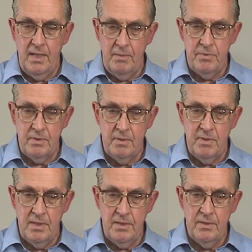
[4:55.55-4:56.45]
happened in
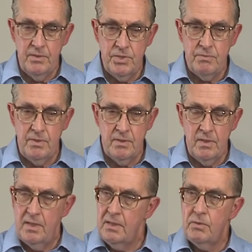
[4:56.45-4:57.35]
American history
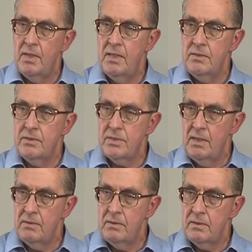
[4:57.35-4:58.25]
until I acquired this
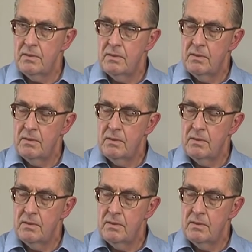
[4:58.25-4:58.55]
outlook.